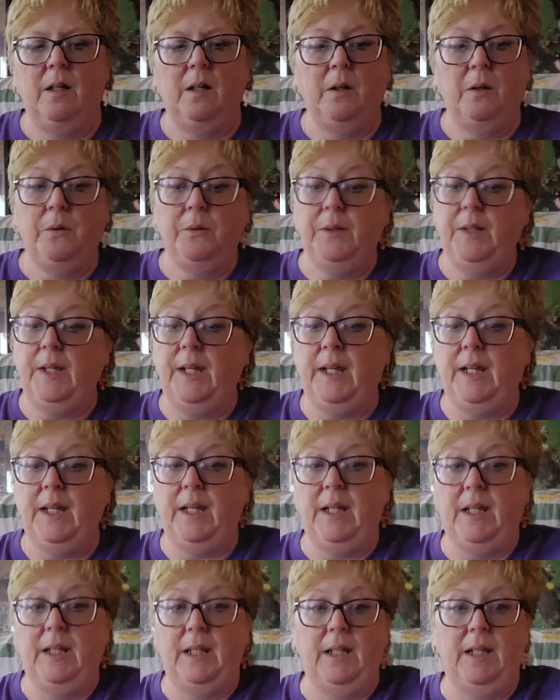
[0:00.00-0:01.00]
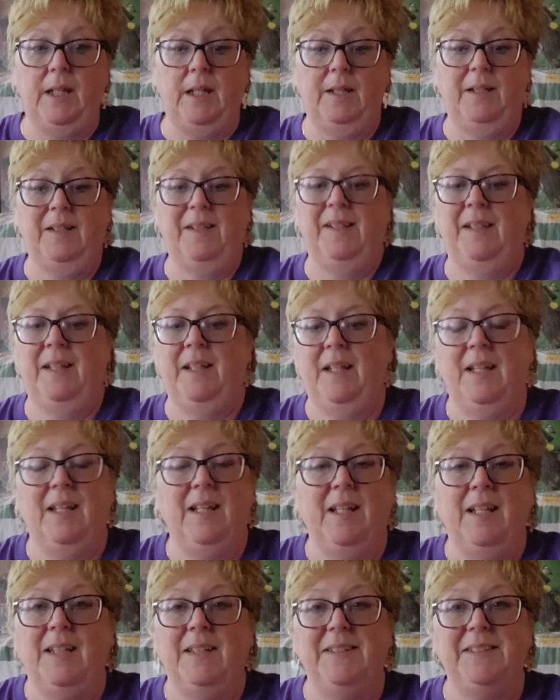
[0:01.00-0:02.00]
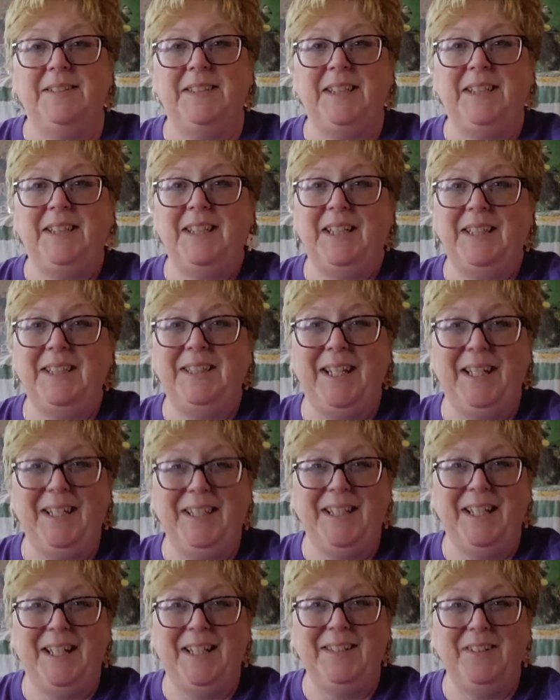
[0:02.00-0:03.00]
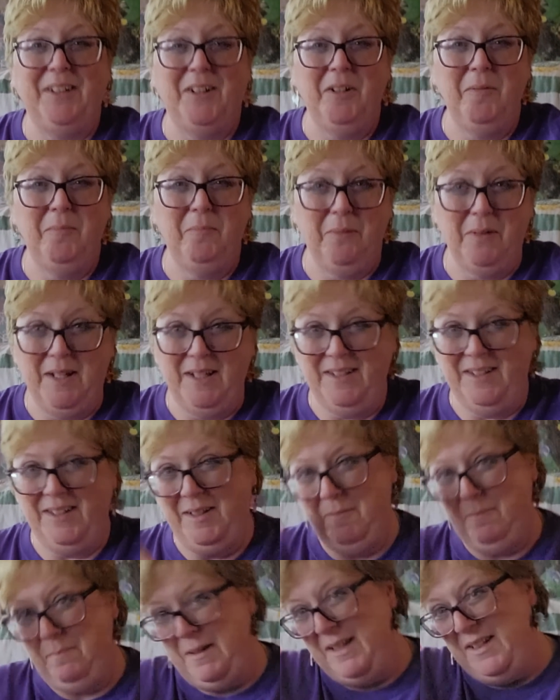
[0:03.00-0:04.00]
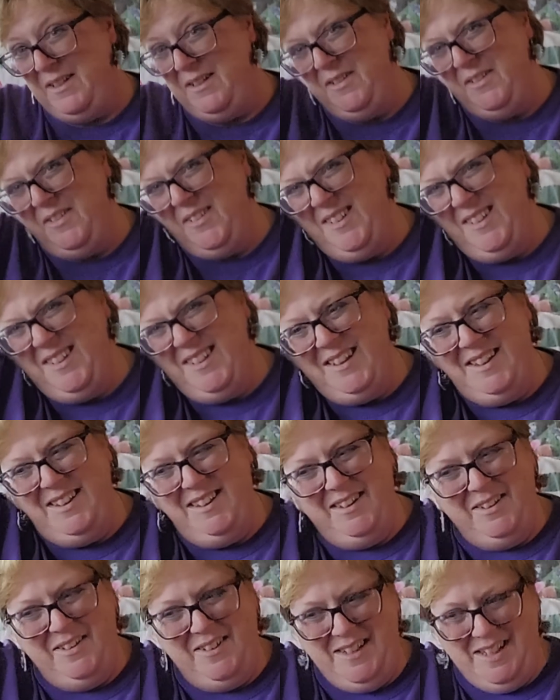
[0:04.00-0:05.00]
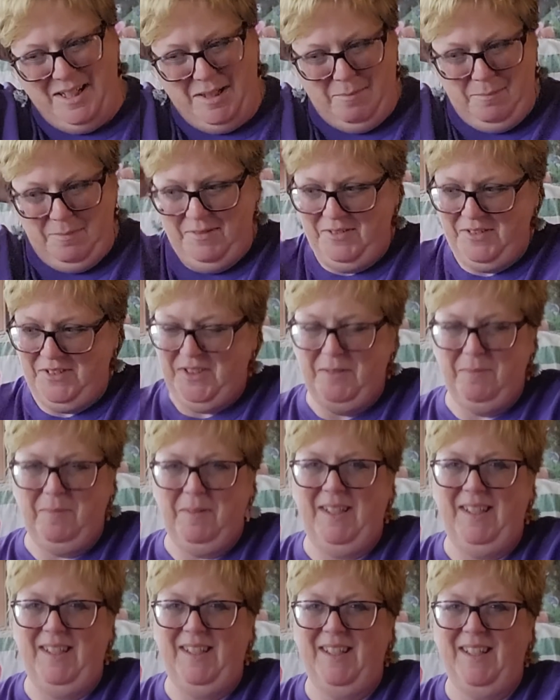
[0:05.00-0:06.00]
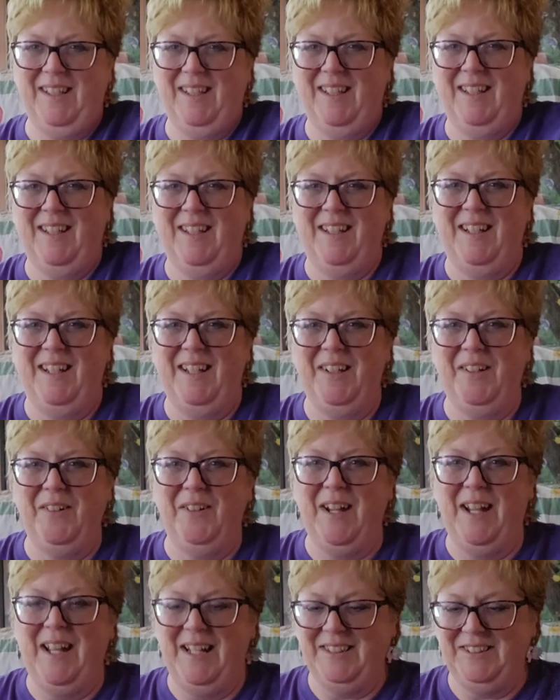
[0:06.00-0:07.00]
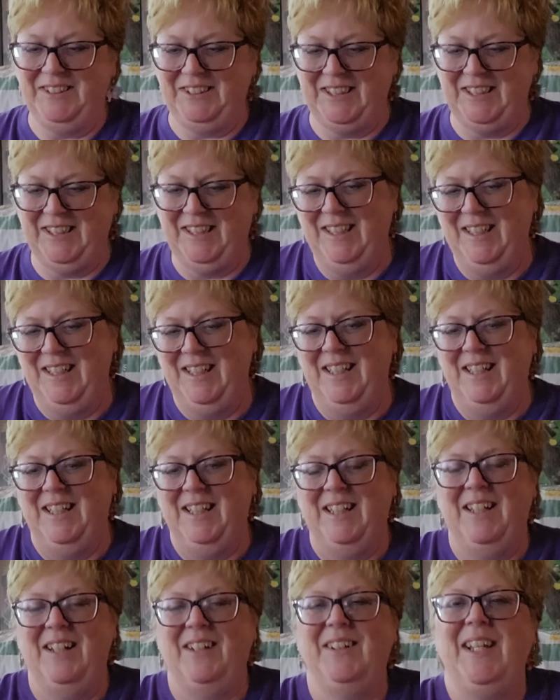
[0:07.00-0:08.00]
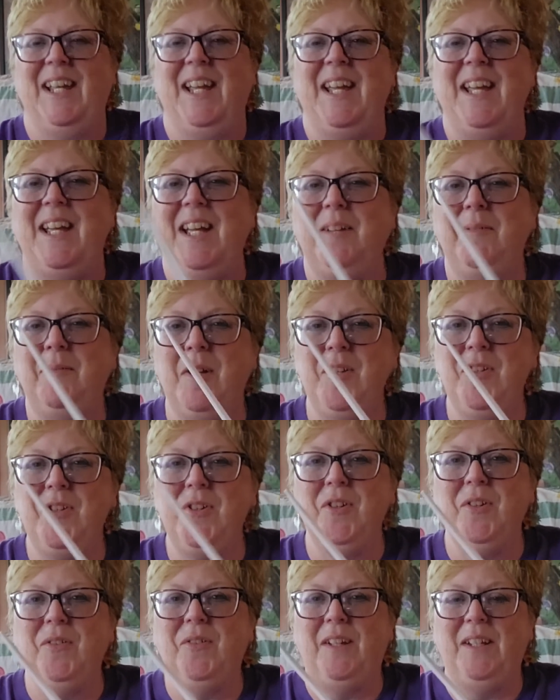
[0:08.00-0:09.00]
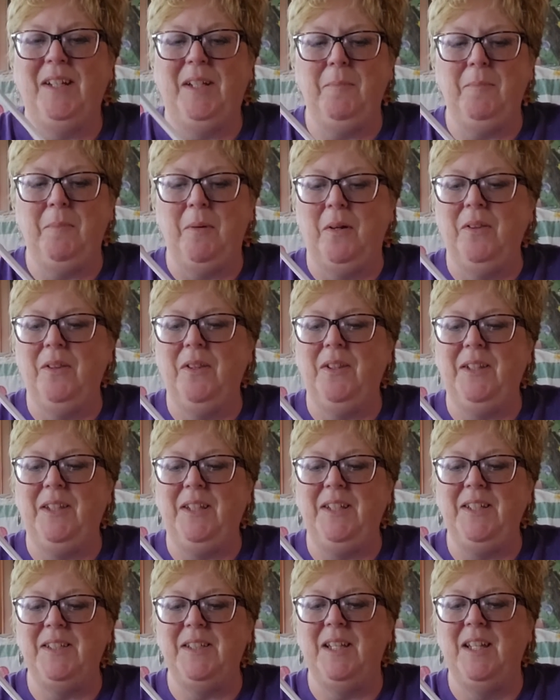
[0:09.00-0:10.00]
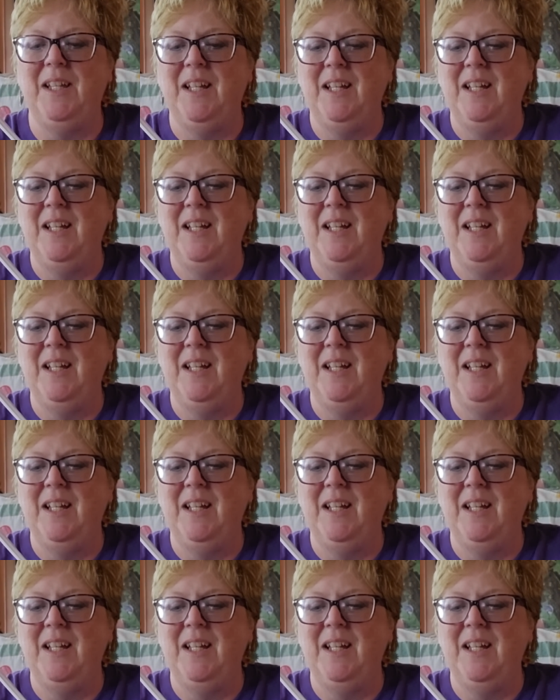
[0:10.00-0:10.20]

Okay. See, I take that darn Benadryl and look what happens to me. I crash. Okay, I'm not sure if I'll eat both of these.